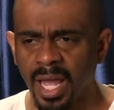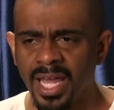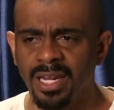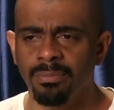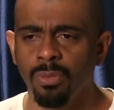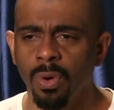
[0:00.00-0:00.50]

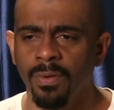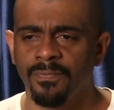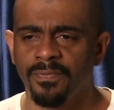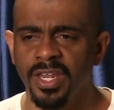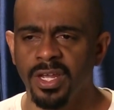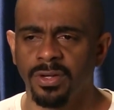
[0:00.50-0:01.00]
And the more
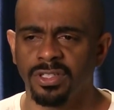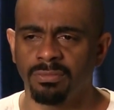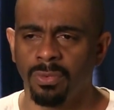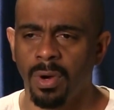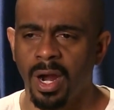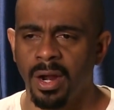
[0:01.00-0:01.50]
videos,
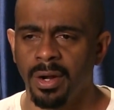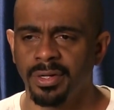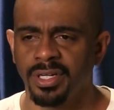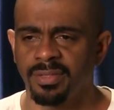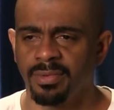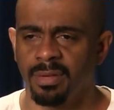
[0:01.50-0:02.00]
the more I
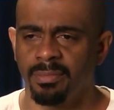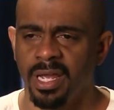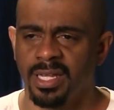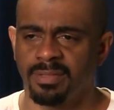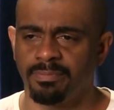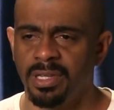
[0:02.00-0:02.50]
heard this young
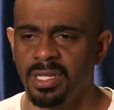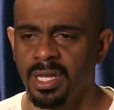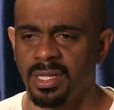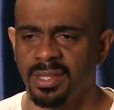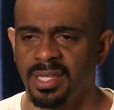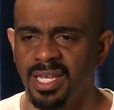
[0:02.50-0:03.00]
man
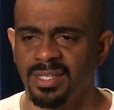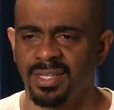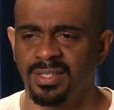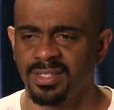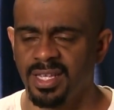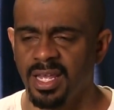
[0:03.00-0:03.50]
speak and things
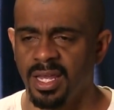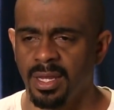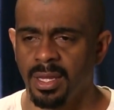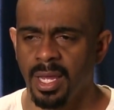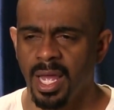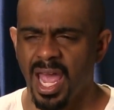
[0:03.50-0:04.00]
he
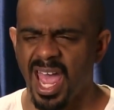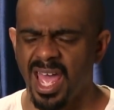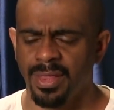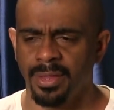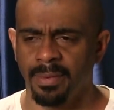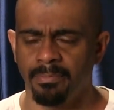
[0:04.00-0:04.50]
said
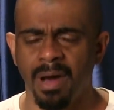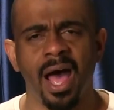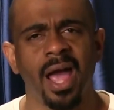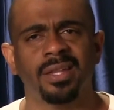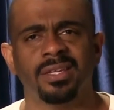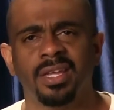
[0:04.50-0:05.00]
and the
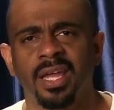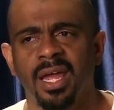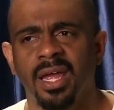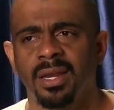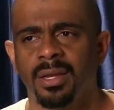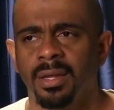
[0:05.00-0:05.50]
mind he
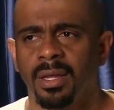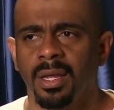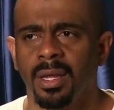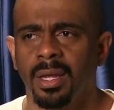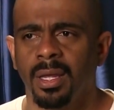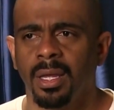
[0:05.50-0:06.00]
had,
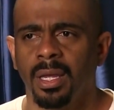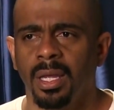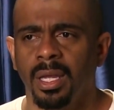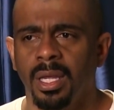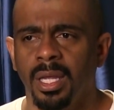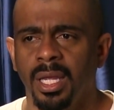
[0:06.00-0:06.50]

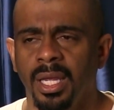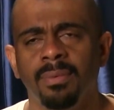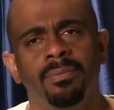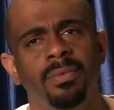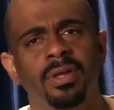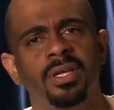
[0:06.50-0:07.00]

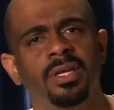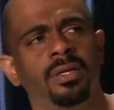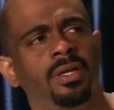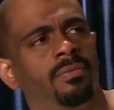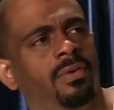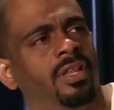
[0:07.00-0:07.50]
it
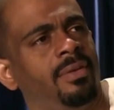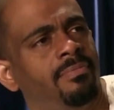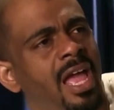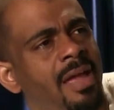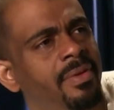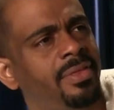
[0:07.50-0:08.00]
really
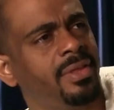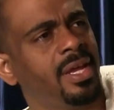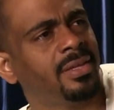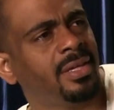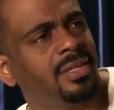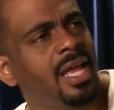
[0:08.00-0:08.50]
made me
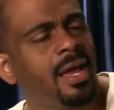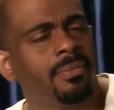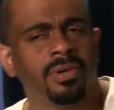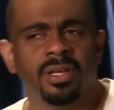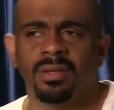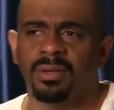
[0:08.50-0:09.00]
think that
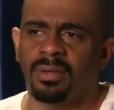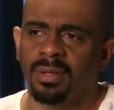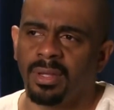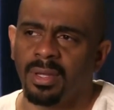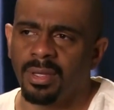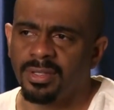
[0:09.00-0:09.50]
damn,
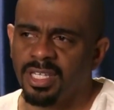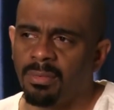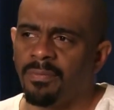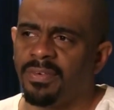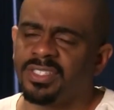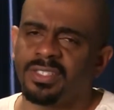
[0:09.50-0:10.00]

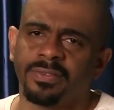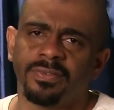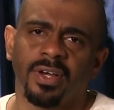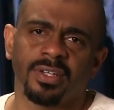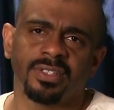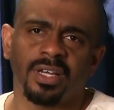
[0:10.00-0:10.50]
some of us is
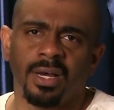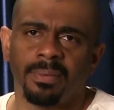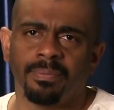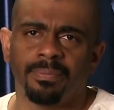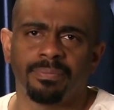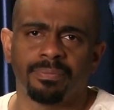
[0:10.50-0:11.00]
fucked up.